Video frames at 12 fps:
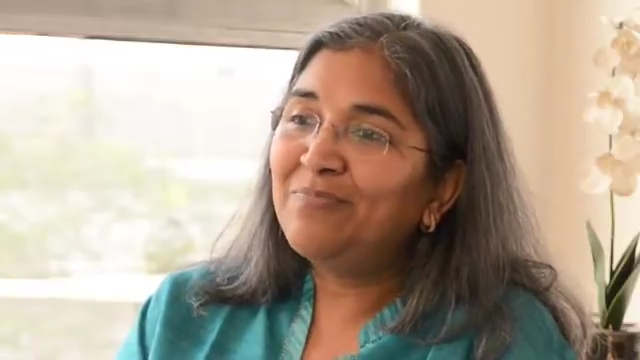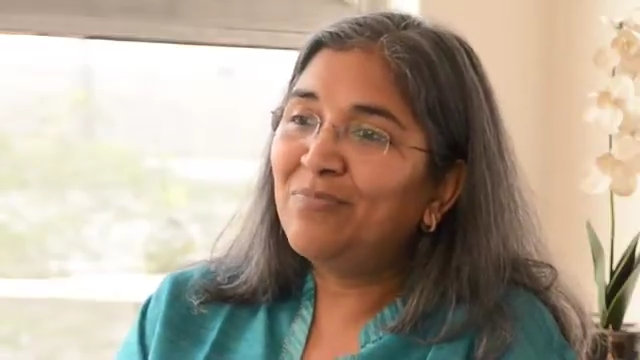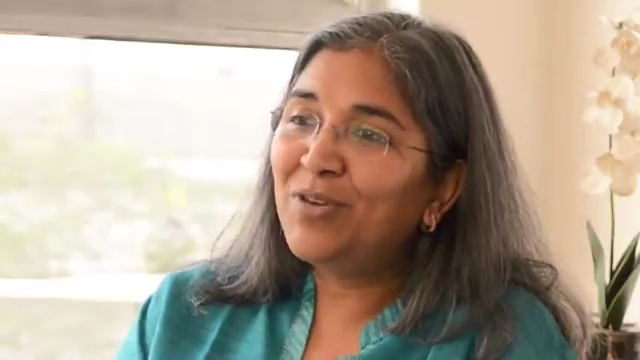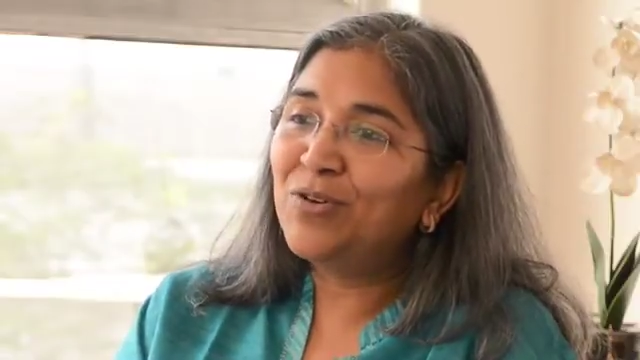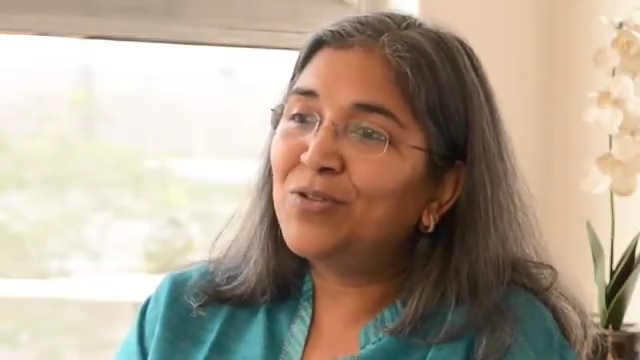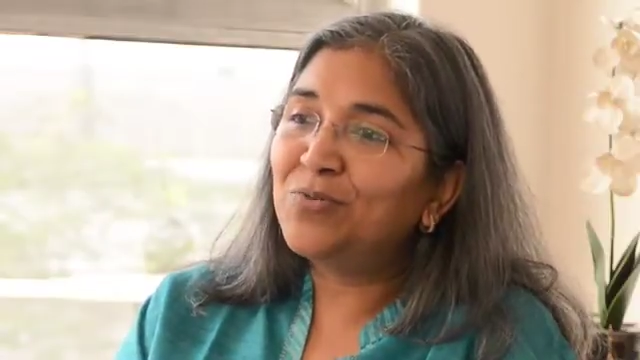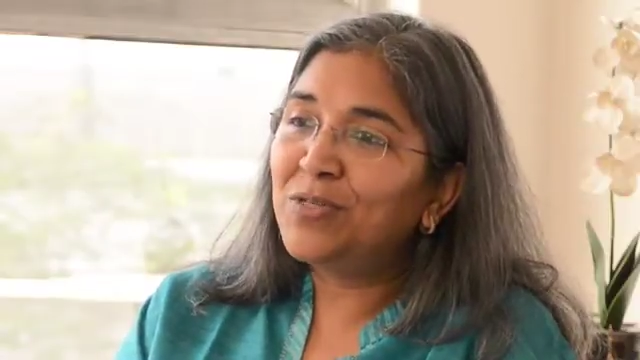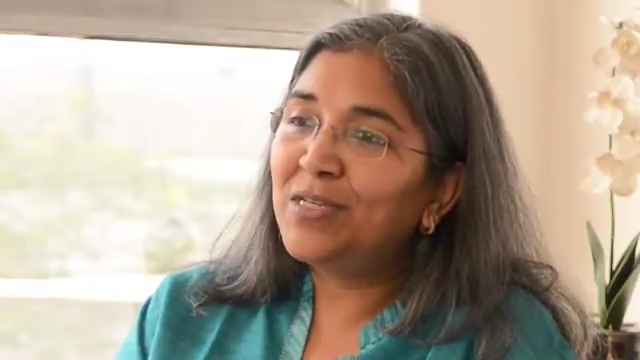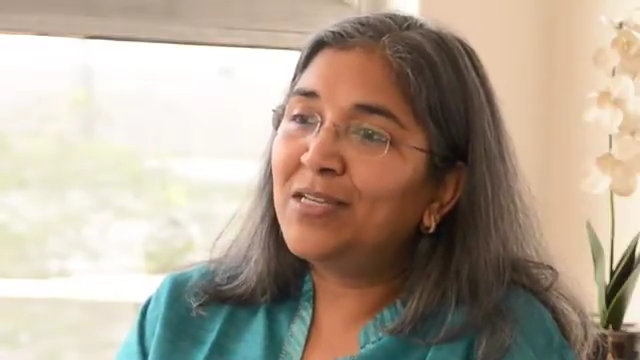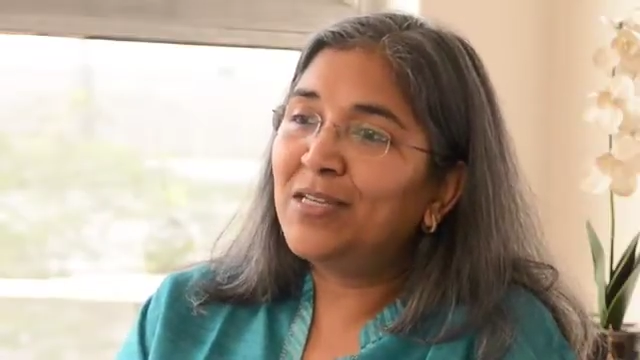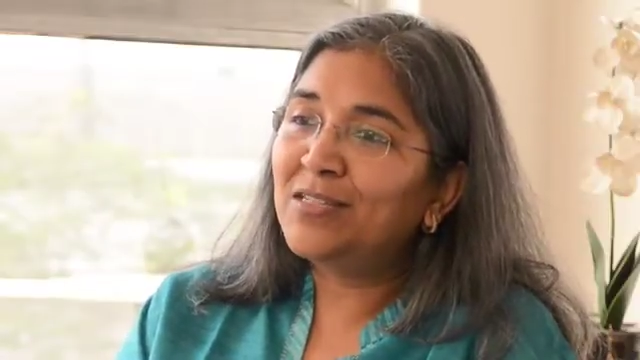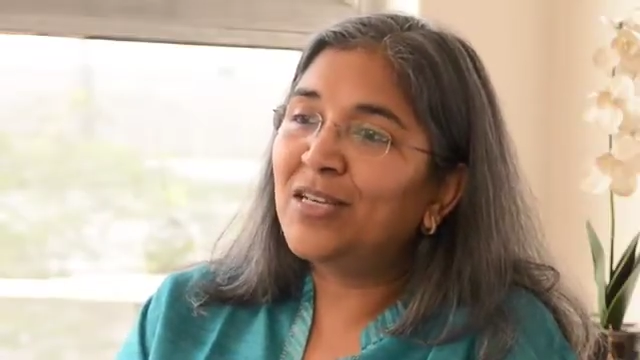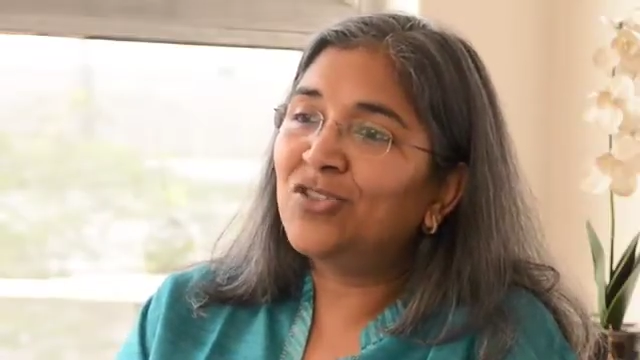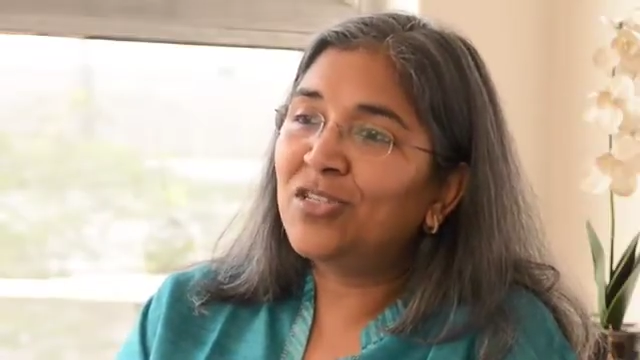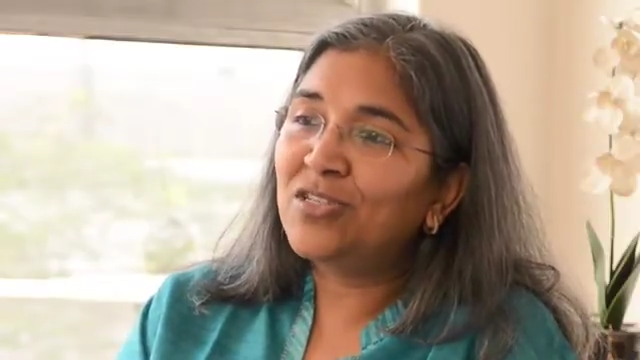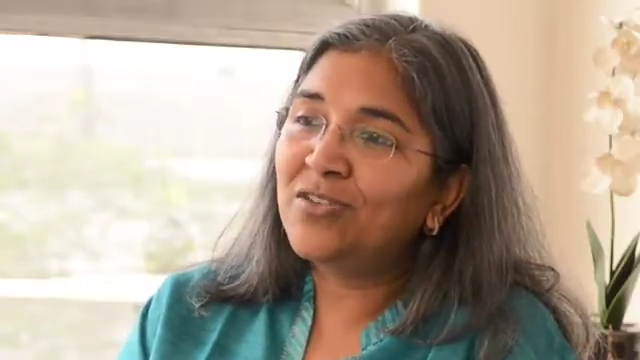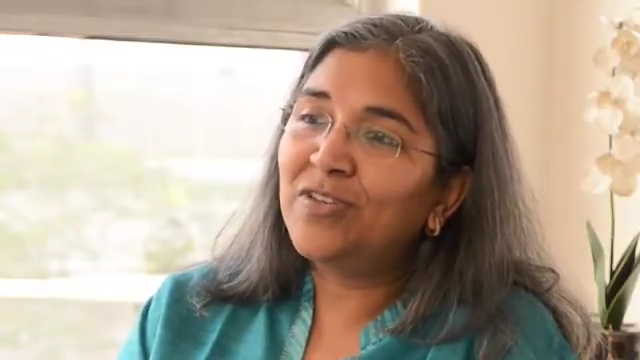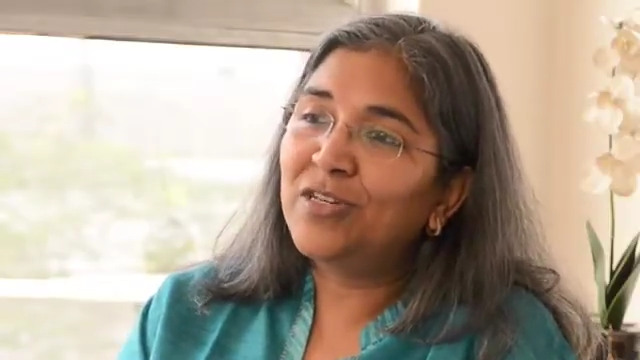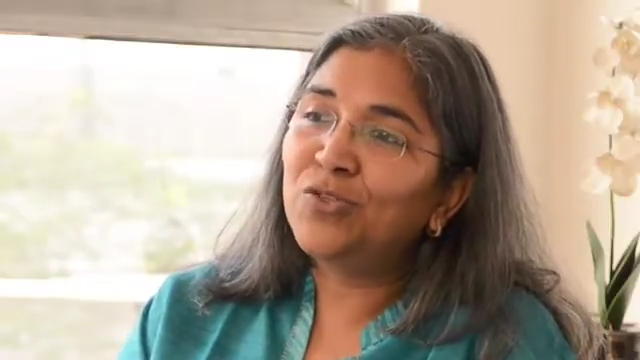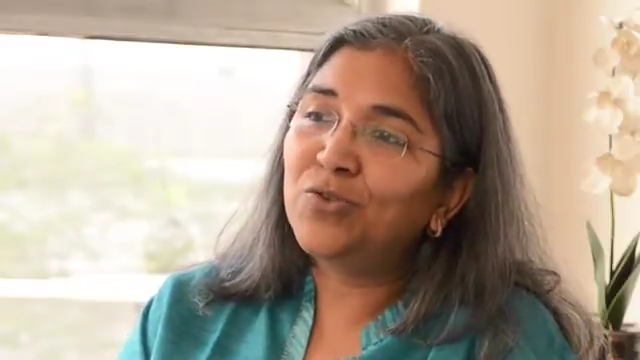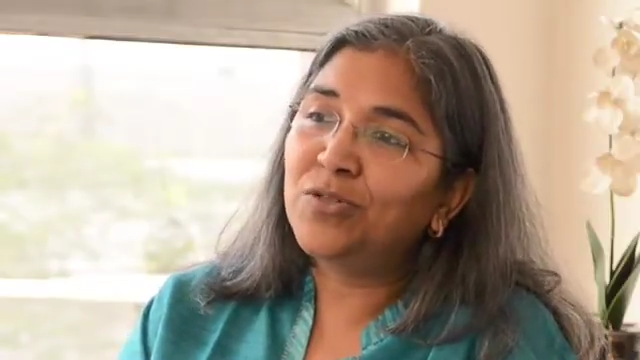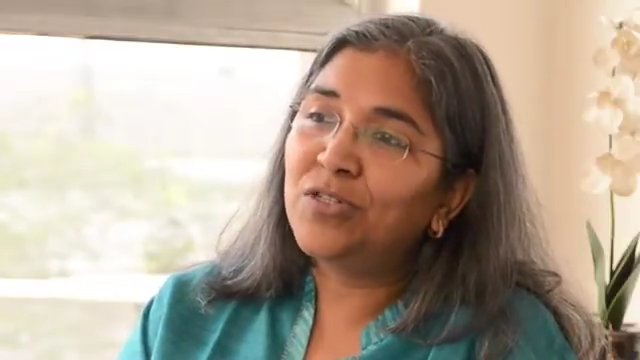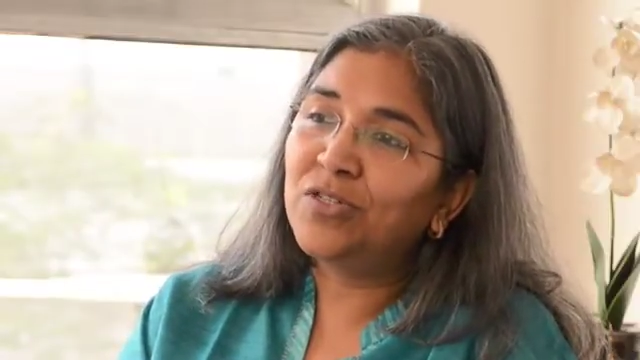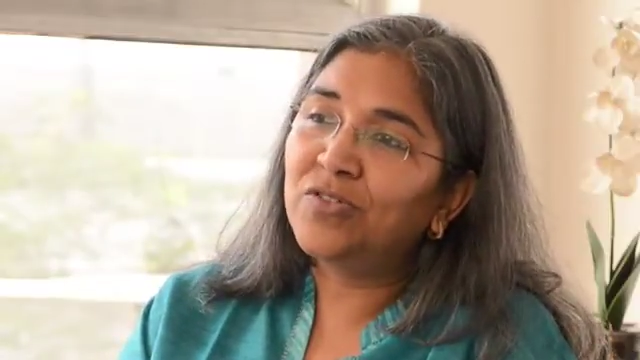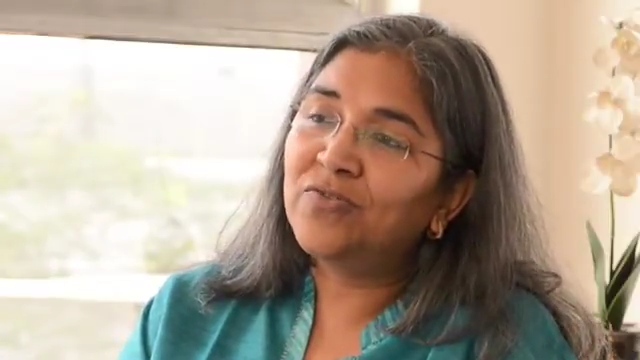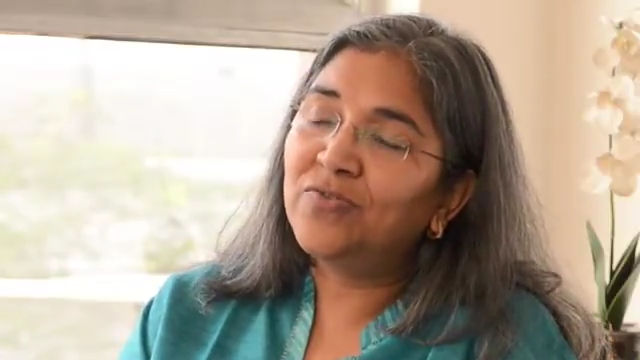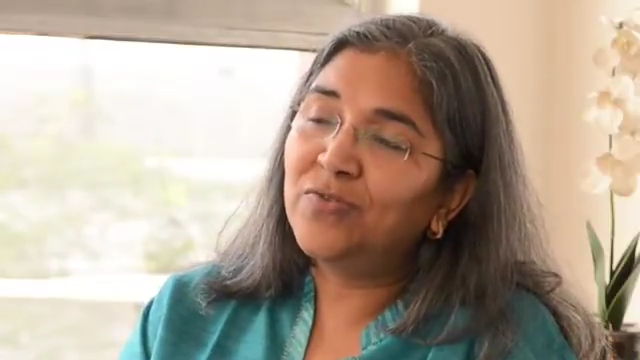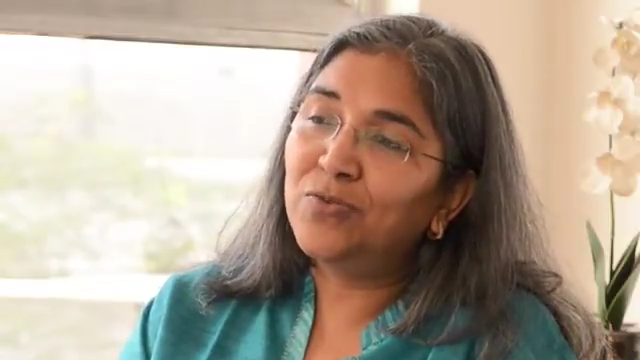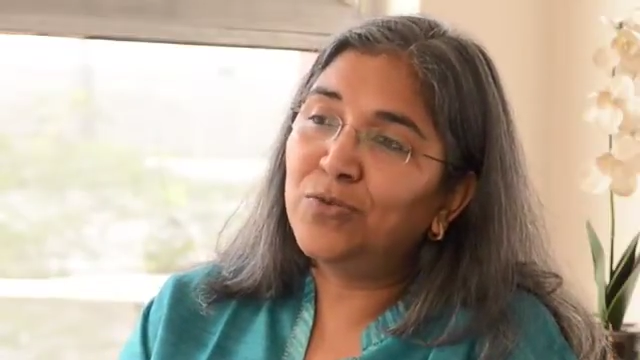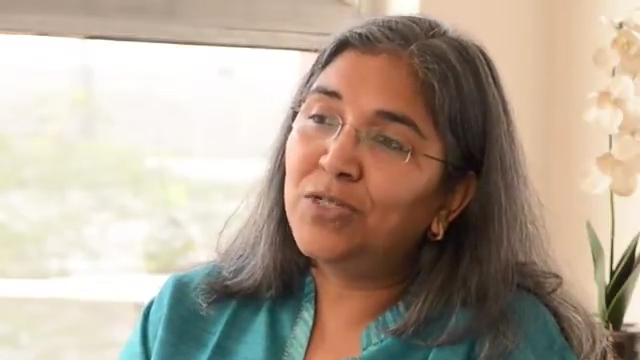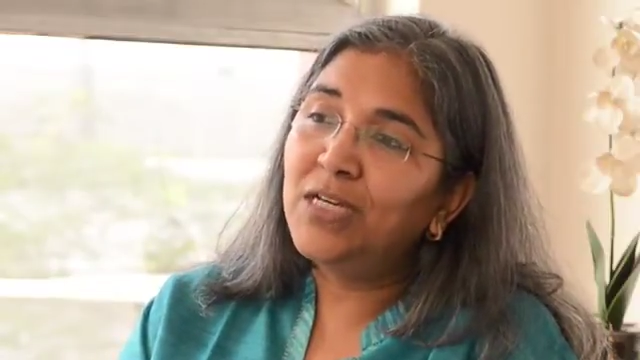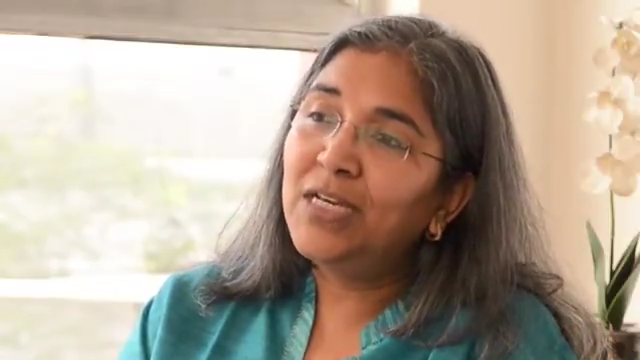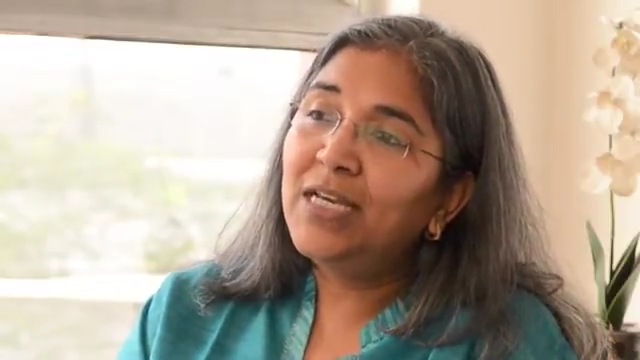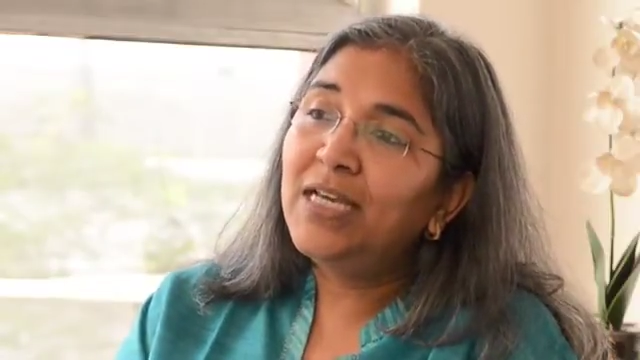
because we had such a severe shortage of food.